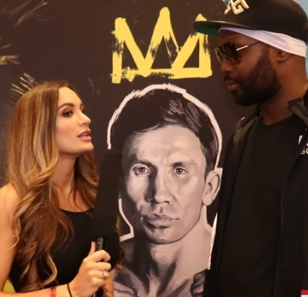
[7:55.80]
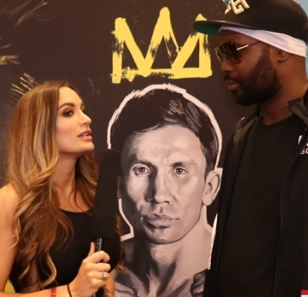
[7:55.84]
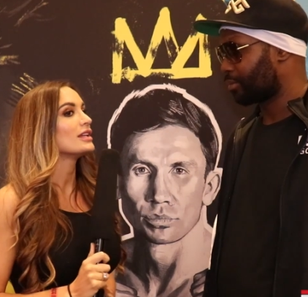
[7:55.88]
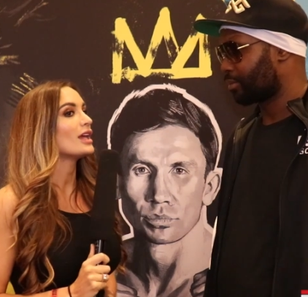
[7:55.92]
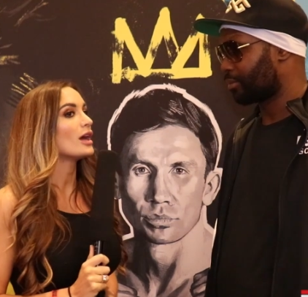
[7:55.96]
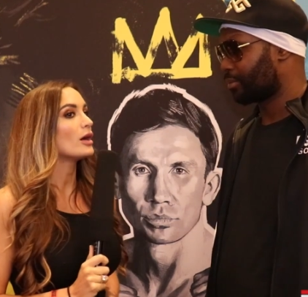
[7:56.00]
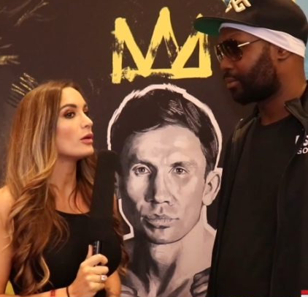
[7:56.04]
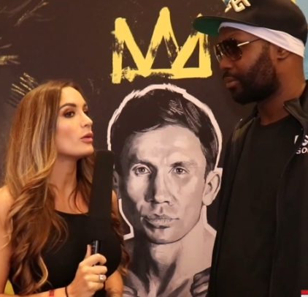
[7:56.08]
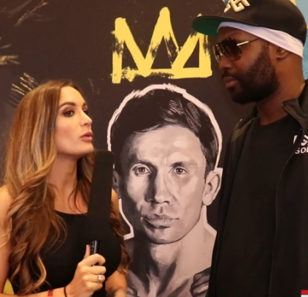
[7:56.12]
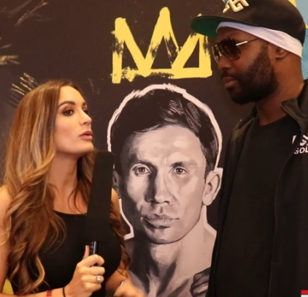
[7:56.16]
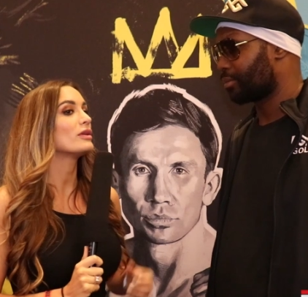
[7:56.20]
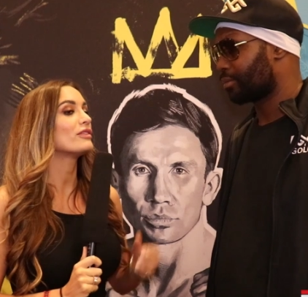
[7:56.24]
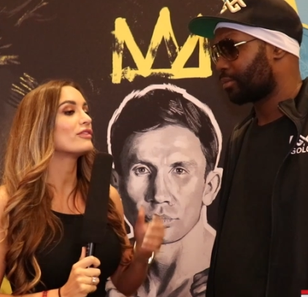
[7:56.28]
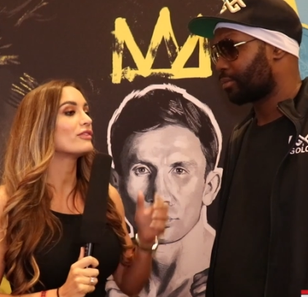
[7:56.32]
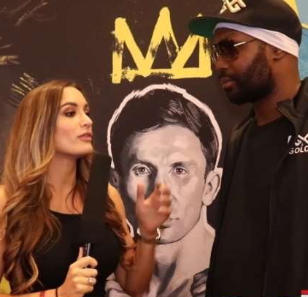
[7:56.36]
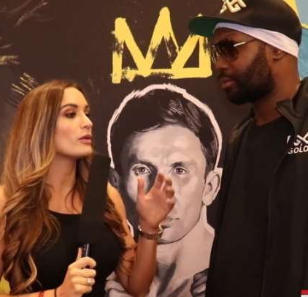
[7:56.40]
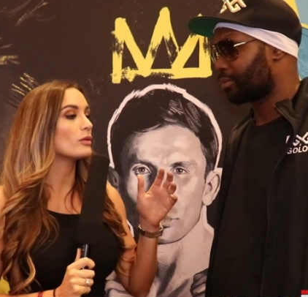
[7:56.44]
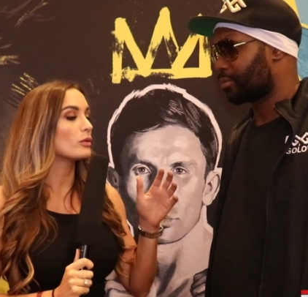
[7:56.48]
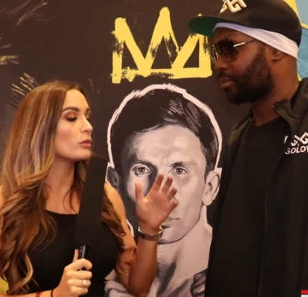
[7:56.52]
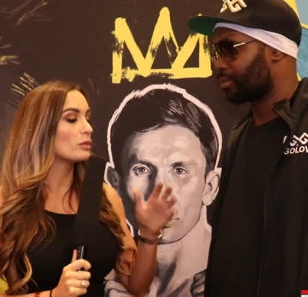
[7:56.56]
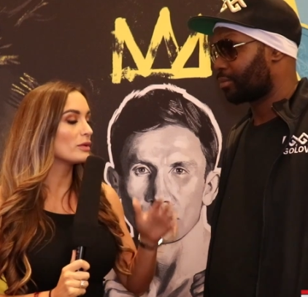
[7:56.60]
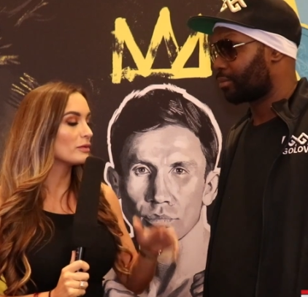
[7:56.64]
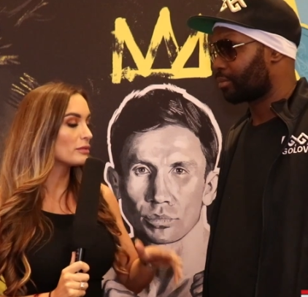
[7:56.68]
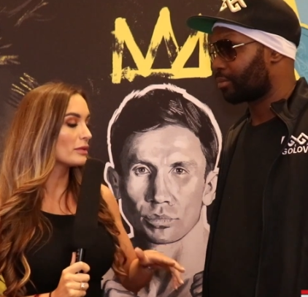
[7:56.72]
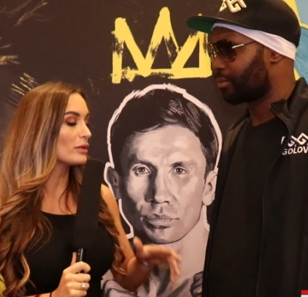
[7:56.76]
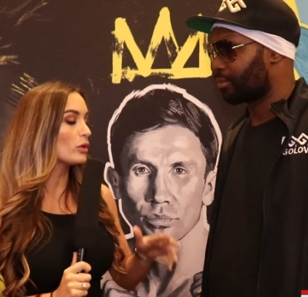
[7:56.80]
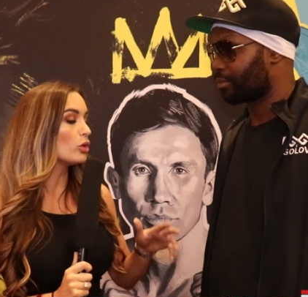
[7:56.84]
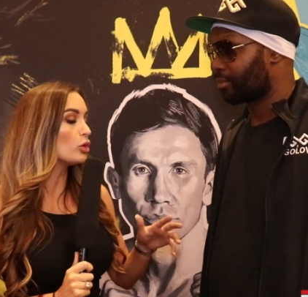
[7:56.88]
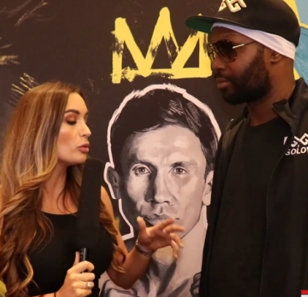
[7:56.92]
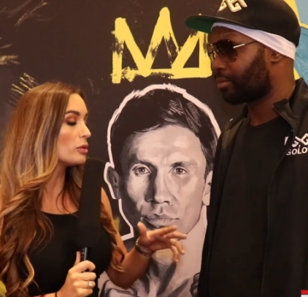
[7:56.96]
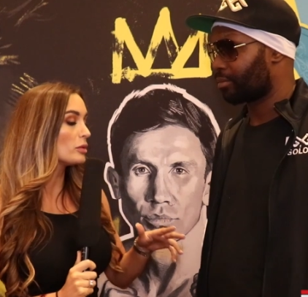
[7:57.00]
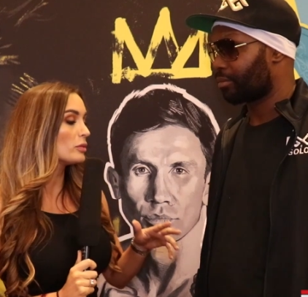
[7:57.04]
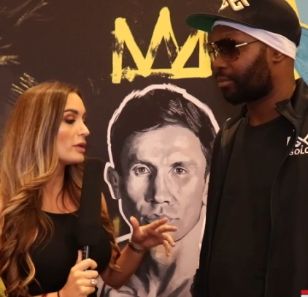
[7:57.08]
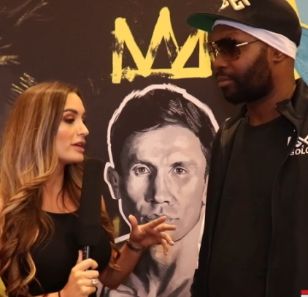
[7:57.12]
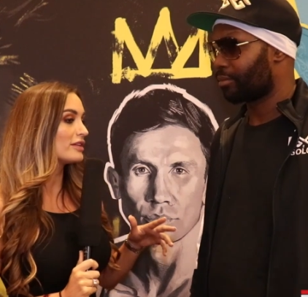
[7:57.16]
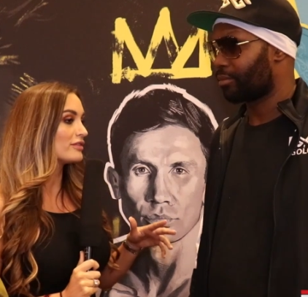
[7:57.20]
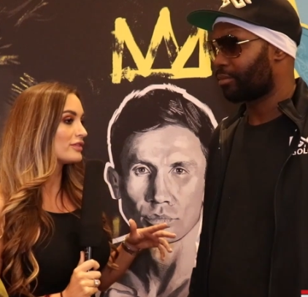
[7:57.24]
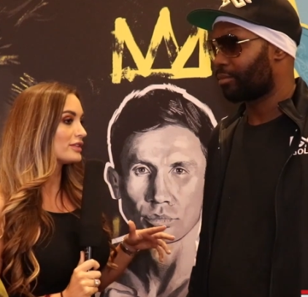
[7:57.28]
Speaker 1: Now we've we've
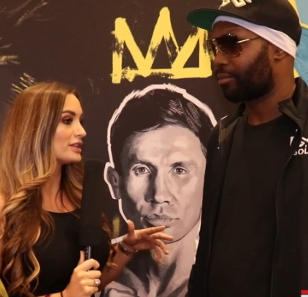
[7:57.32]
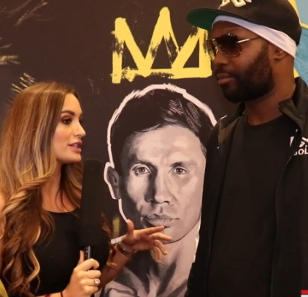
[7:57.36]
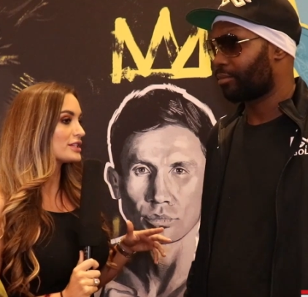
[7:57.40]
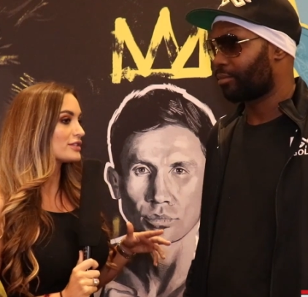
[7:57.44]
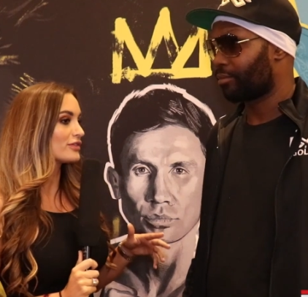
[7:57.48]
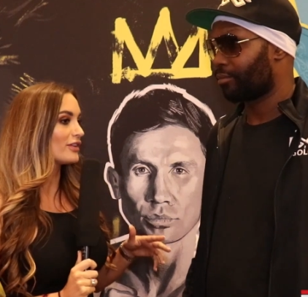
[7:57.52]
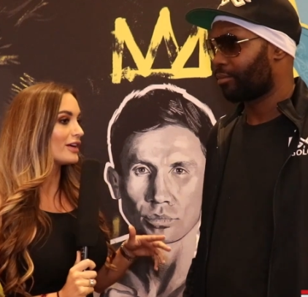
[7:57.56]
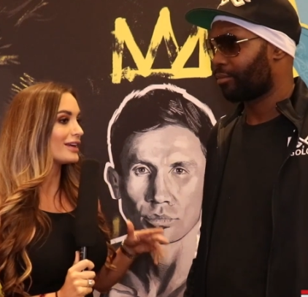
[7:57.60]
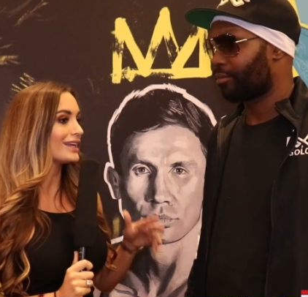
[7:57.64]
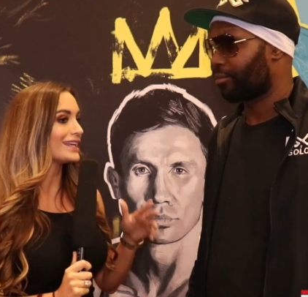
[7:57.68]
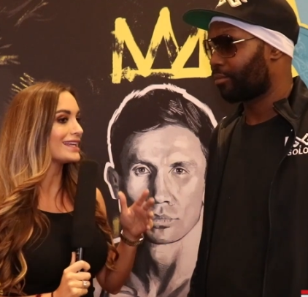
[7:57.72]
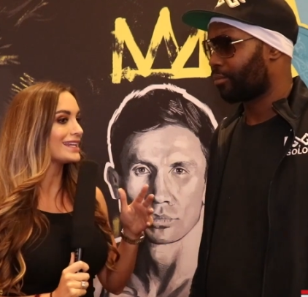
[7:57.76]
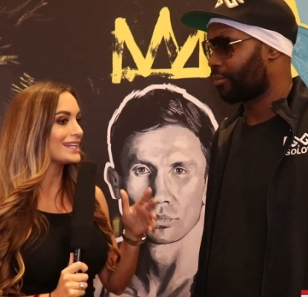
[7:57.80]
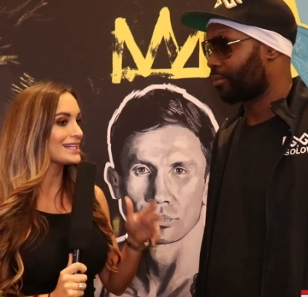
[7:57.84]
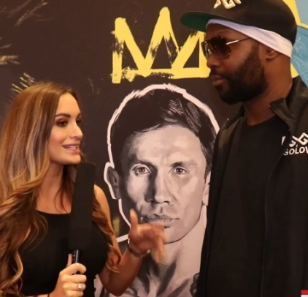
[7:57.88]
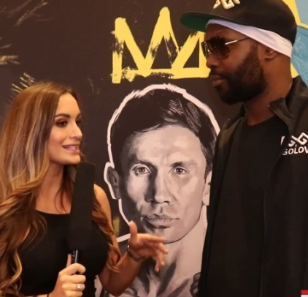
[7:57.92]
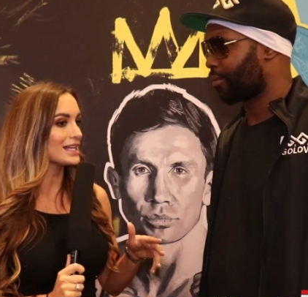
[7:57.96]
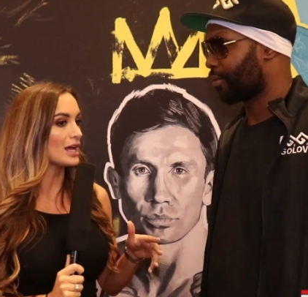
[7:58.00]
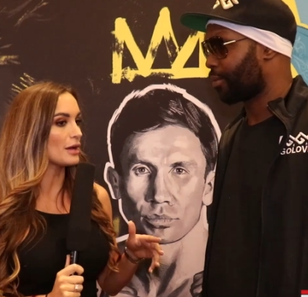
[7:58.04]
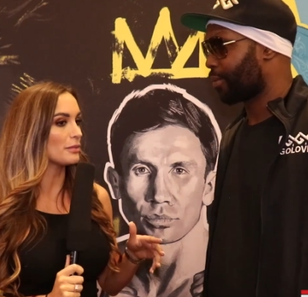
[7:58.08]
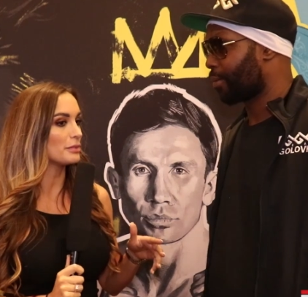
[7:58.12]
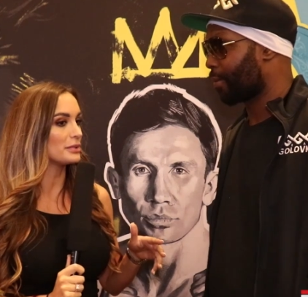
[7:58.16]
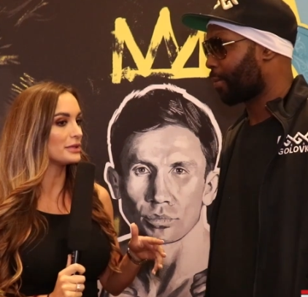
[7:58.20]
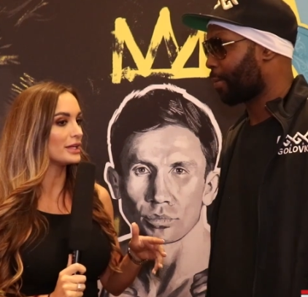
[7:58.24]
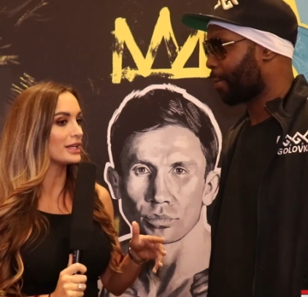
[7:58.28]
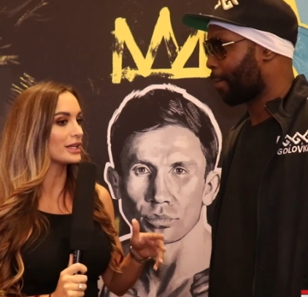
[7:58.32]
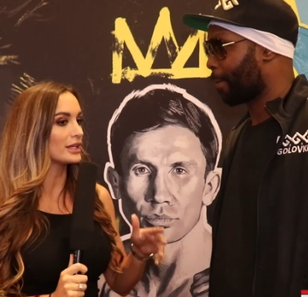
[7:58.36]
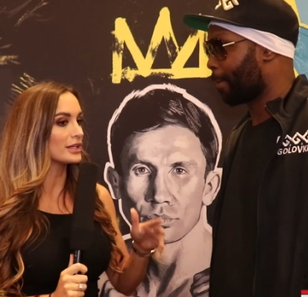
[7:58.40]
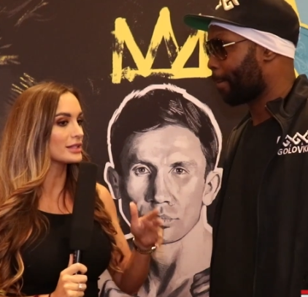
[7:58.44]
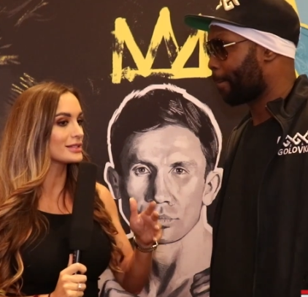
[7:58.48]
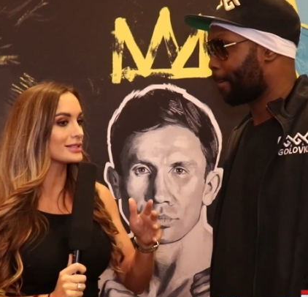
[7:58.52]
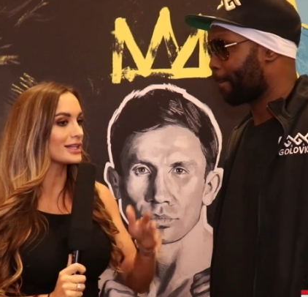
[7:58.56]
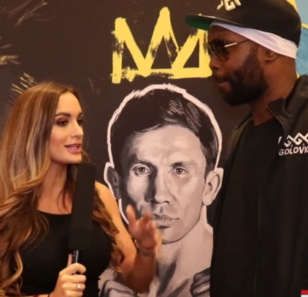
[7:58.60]
all been waiting for this fight. It is happening